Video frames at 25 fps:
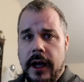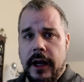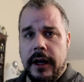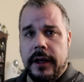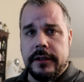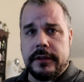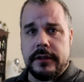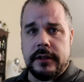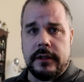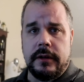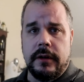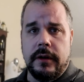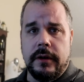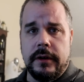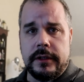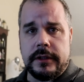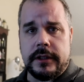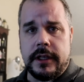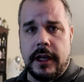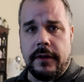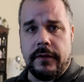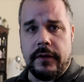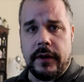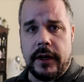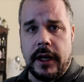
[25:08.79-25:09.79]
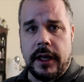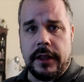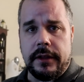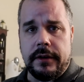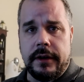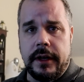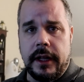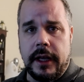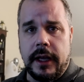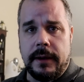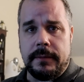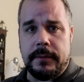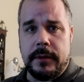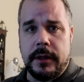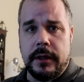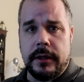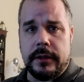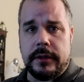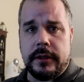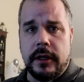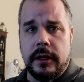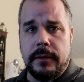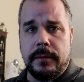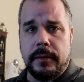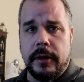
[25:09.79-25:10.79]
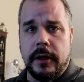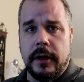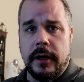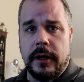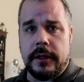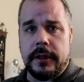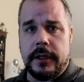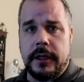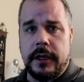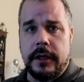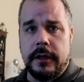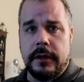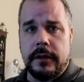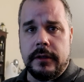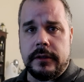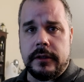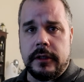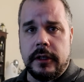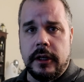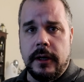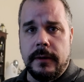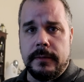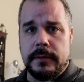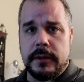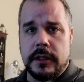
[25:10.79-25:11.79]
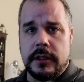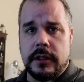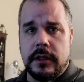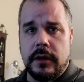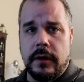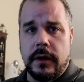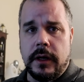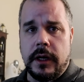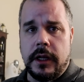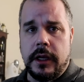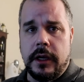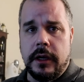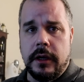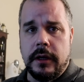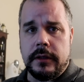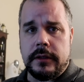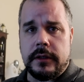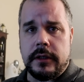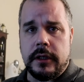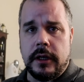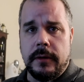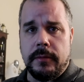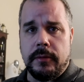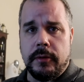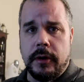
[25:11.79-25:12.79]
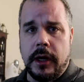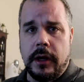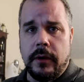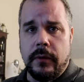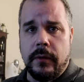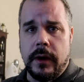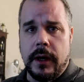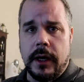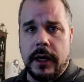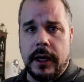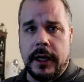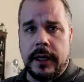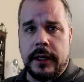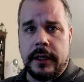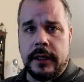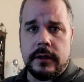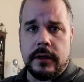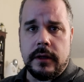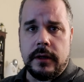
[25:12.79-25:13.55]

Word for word: I also noticed every other damn YouTuber on the YouTubes is doing a YouTube rewind.